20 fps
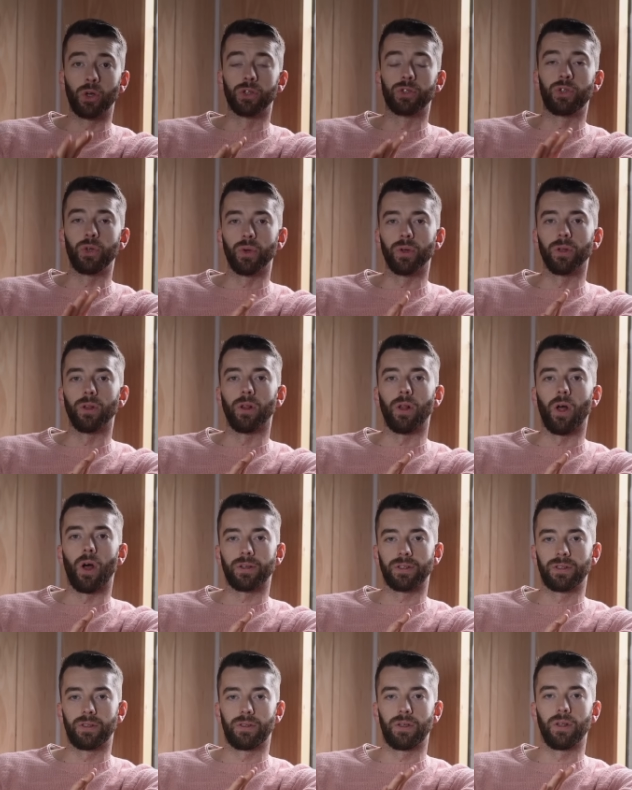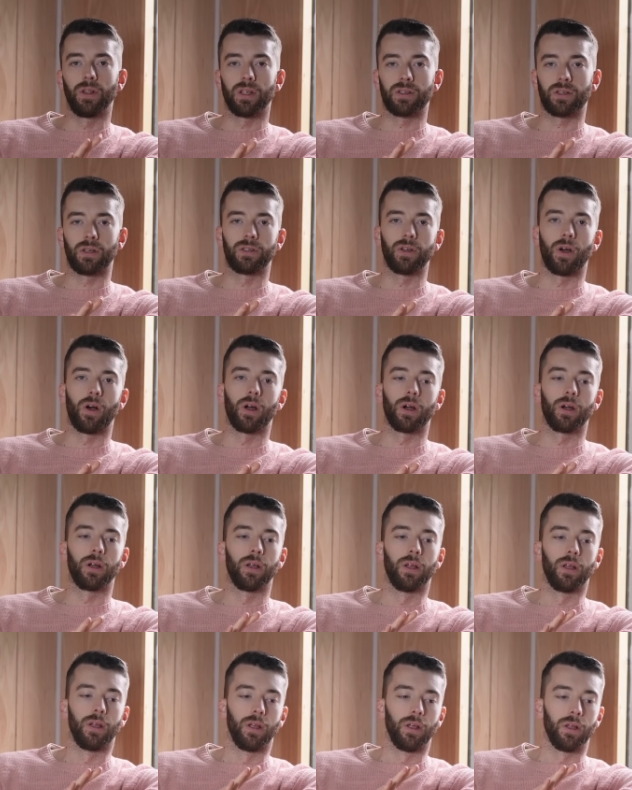could do a lot to this guitar
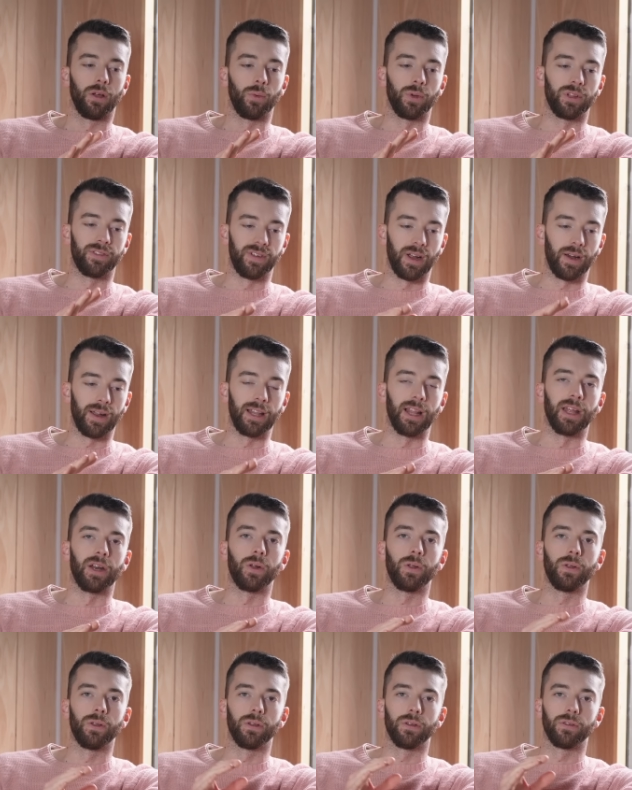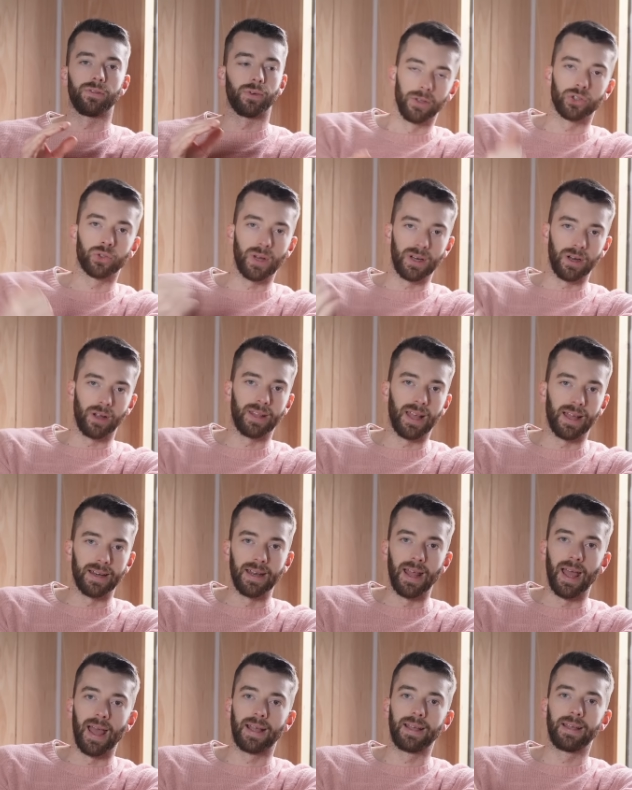with very little. Straighten out that
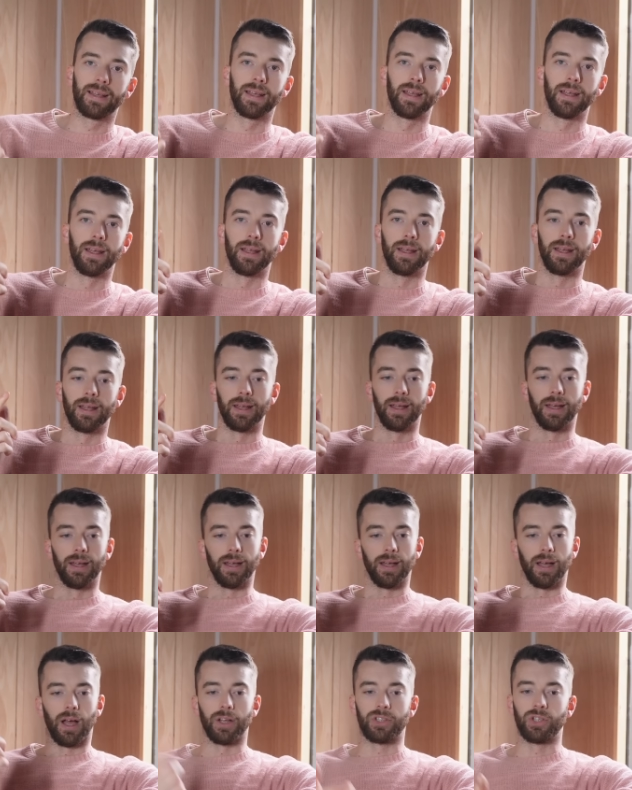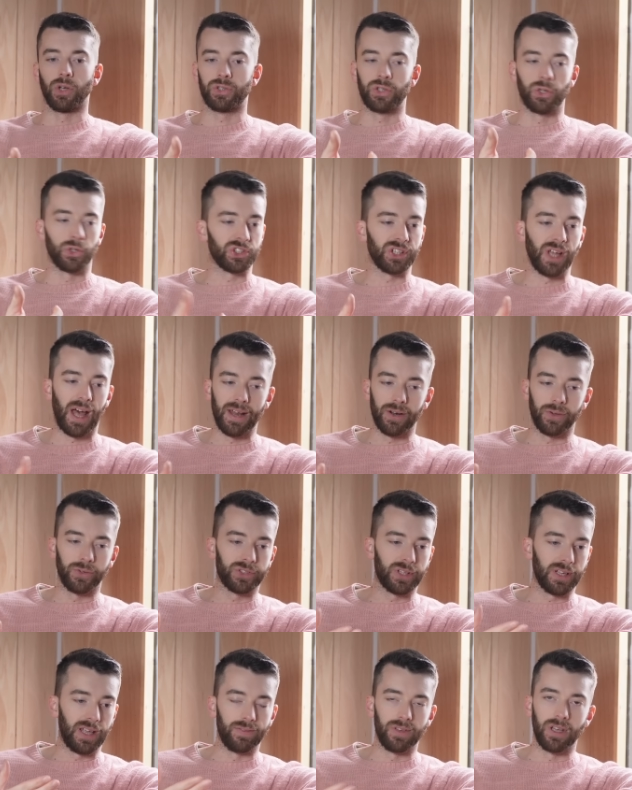neck, adjust your
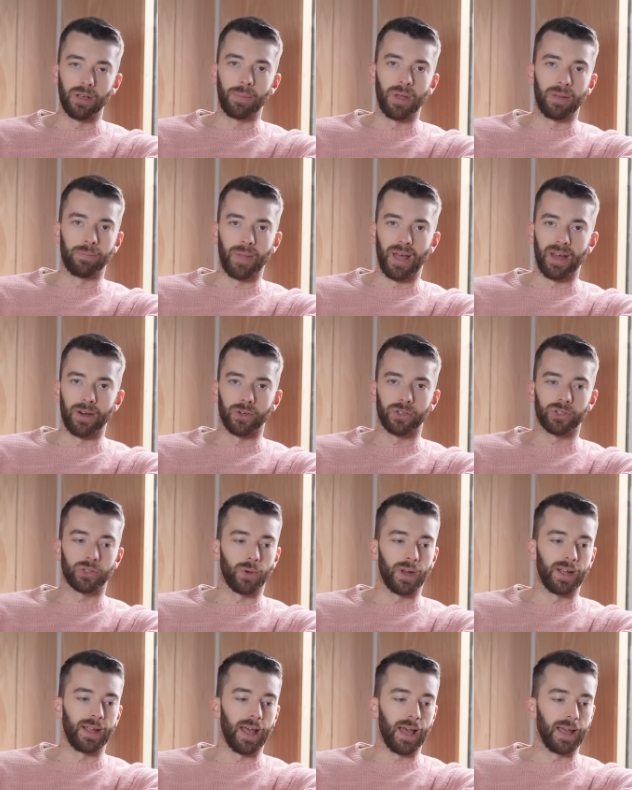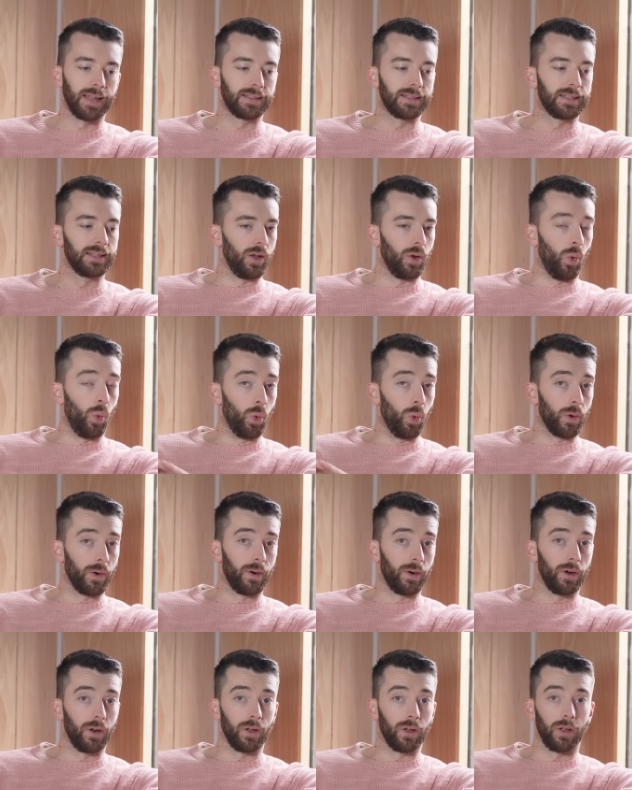saddles to give you a bit better string height,
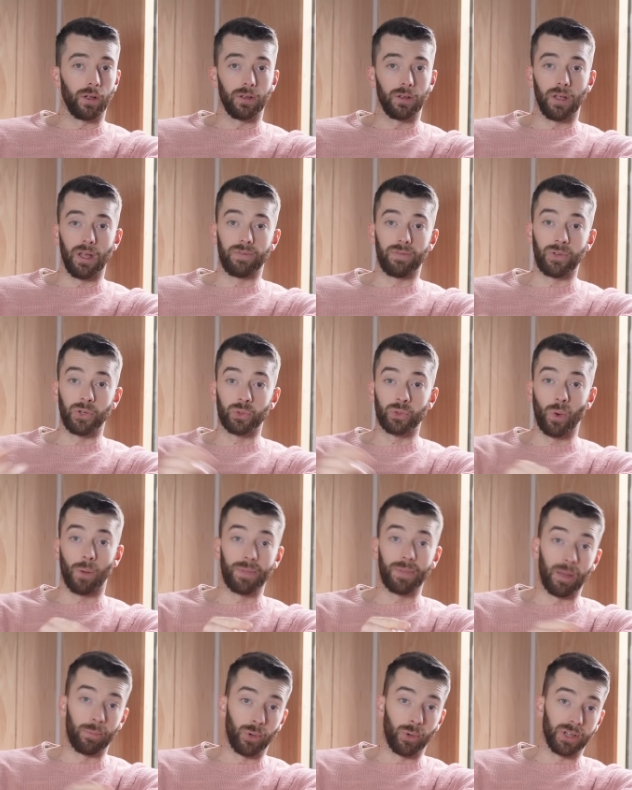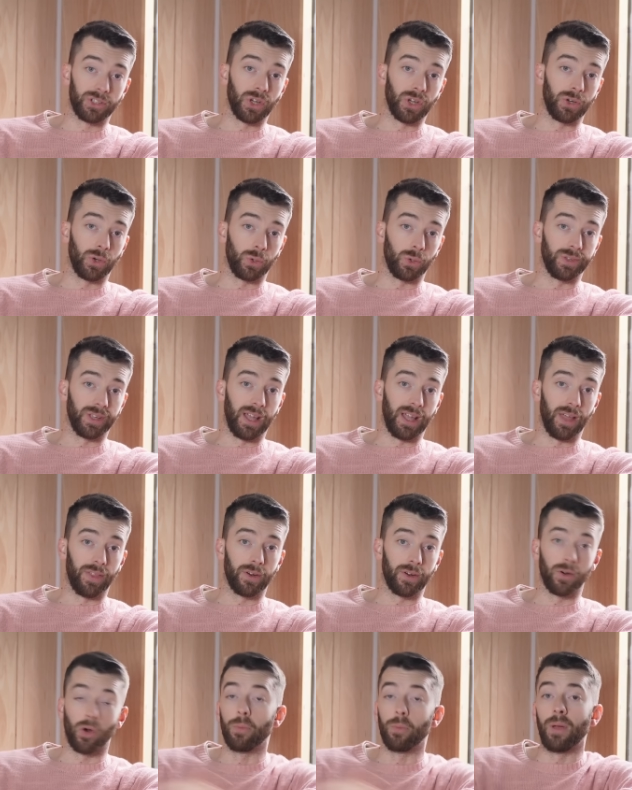or if you swap that bridge out
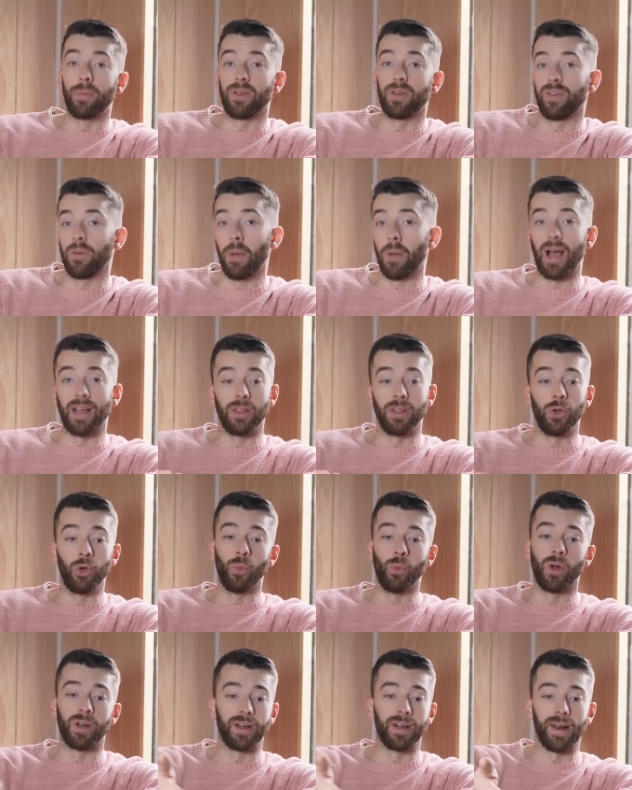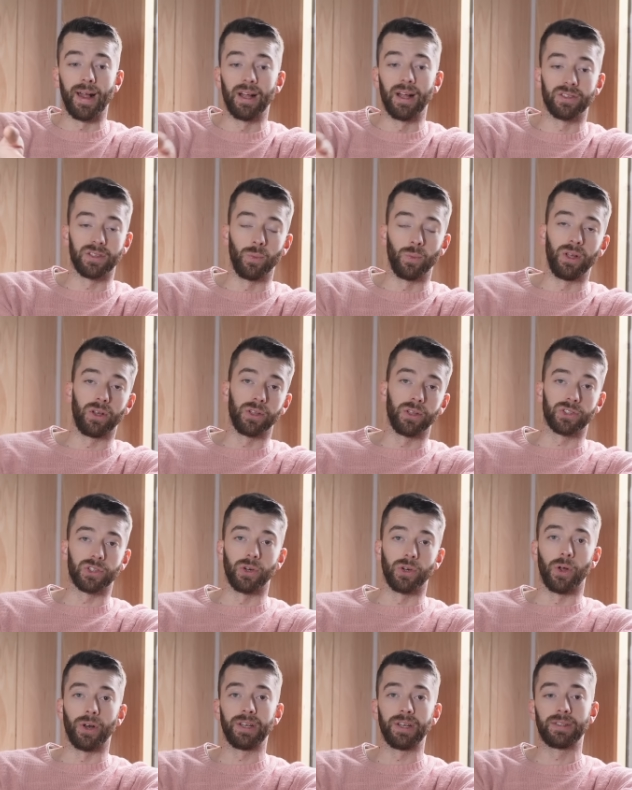altogether, or maybe if you buy the new one and it has the
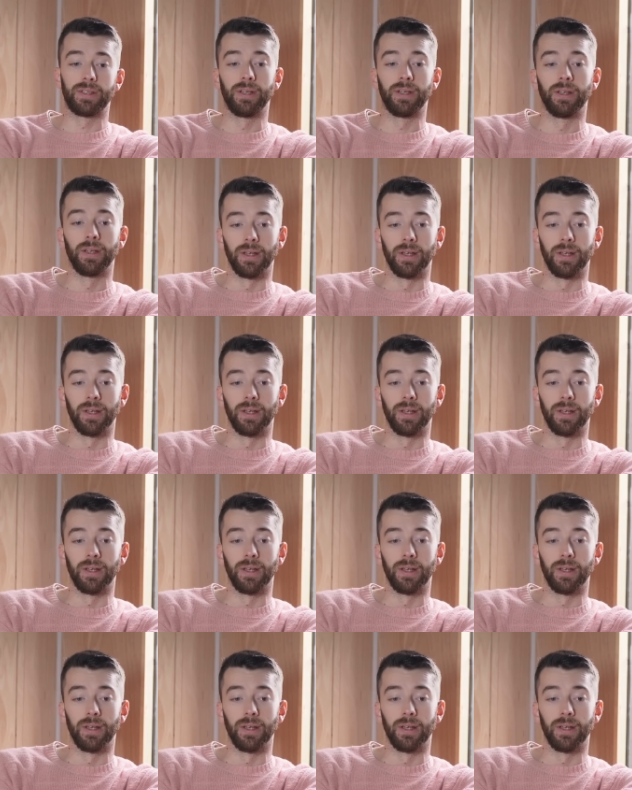Wilkinson on it.